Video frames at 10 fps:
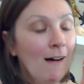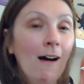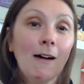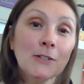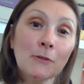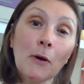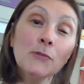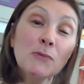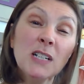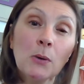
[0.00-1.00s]
I don't know, I
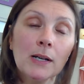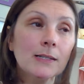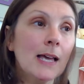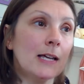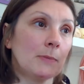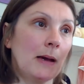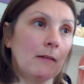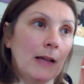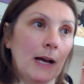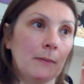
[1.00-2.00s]
was really quite sad about
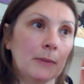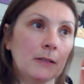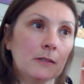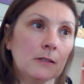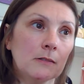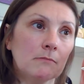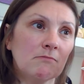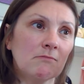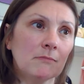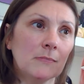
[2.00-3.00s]
that, because
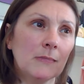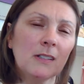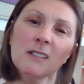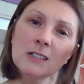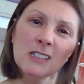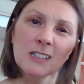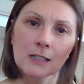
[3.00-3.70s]
I